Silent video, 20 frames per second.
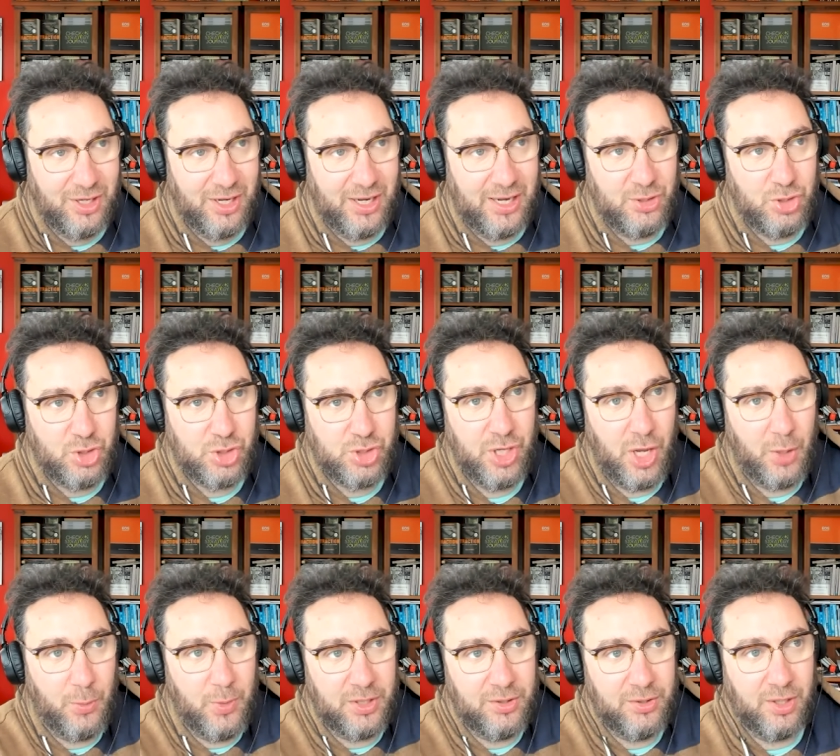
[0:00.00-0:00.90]
And just
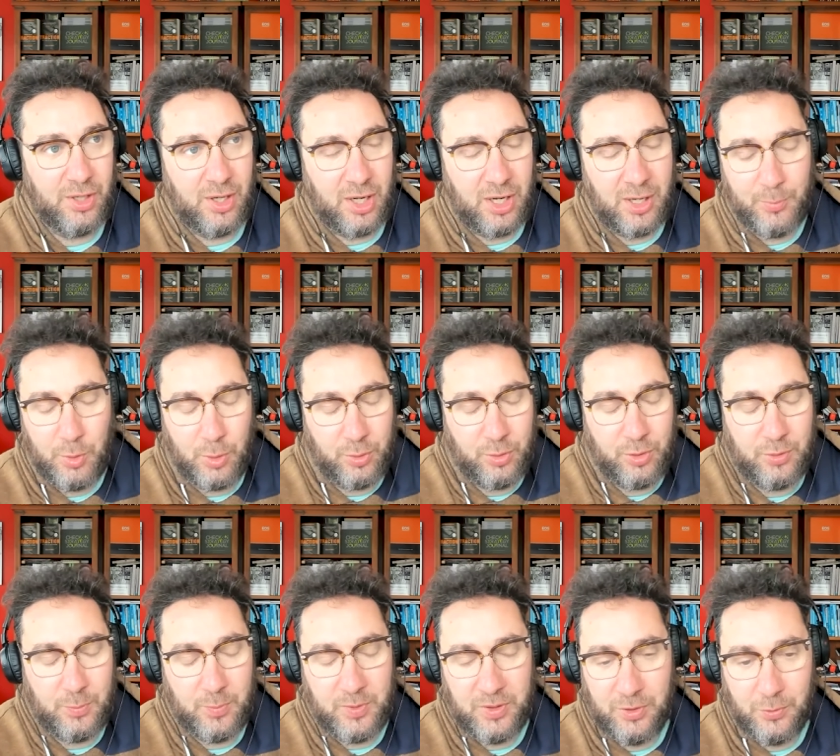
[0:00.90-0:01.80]
knowing that I'm not
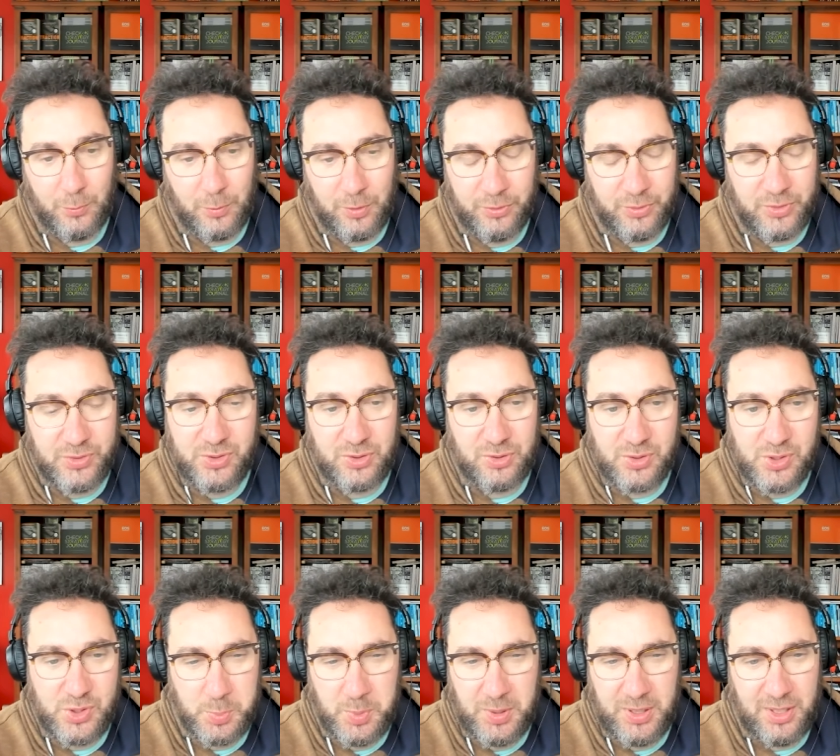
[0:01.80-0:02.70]
going to be the one that's going
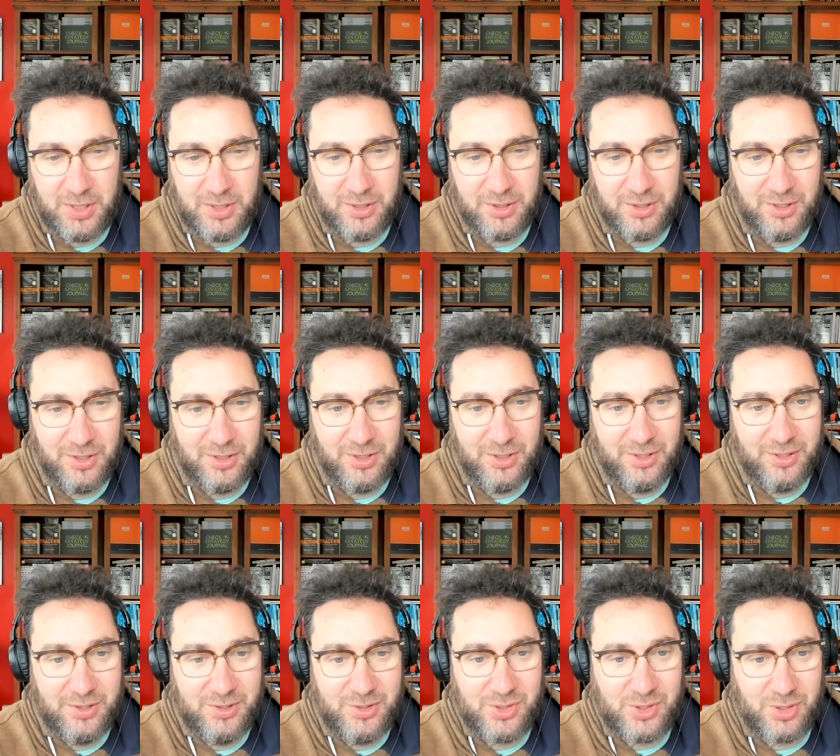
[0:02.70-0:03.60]
to speak.
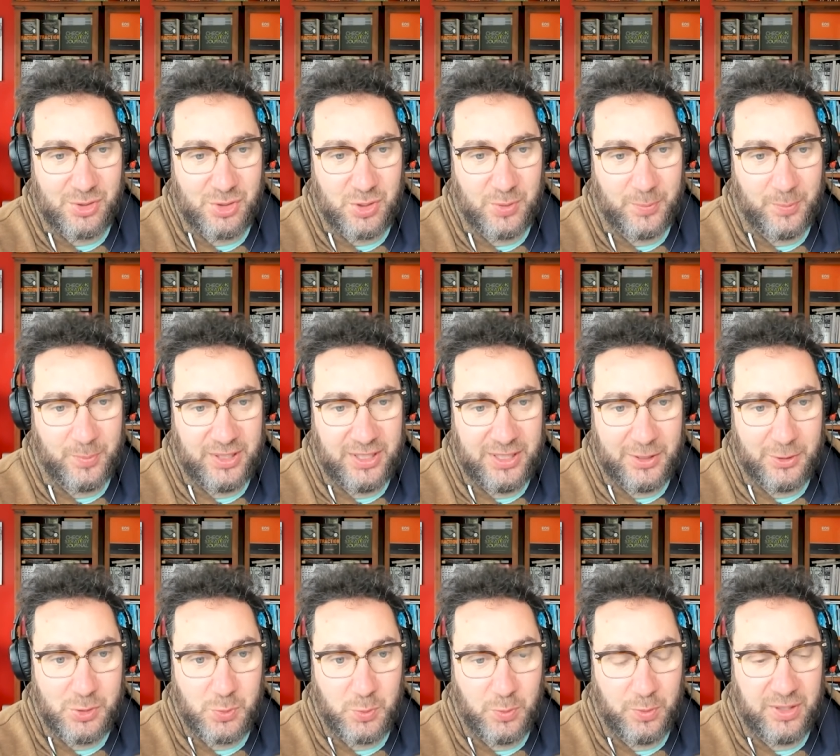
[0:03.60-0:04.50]
So somebody
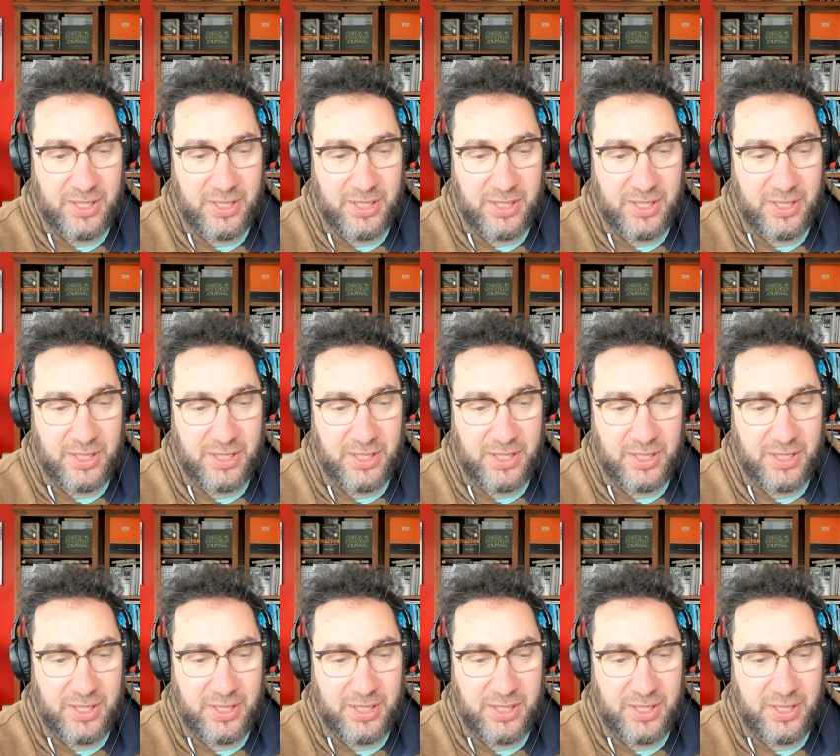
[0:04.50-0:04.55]
else will